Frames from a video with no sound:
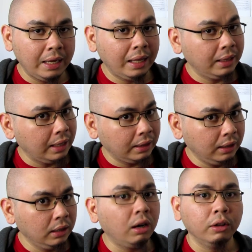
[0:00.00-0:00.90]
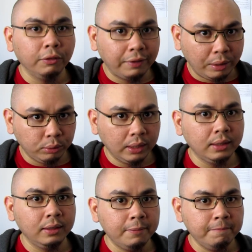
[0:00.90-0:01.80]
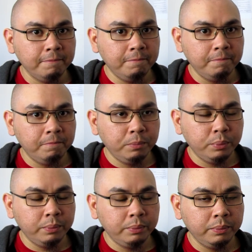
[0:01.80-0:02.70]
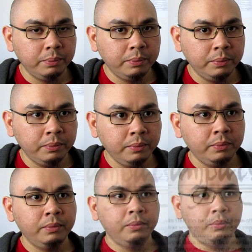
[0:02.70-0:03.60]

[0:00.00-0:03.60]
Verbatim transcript: a little confounded. Translating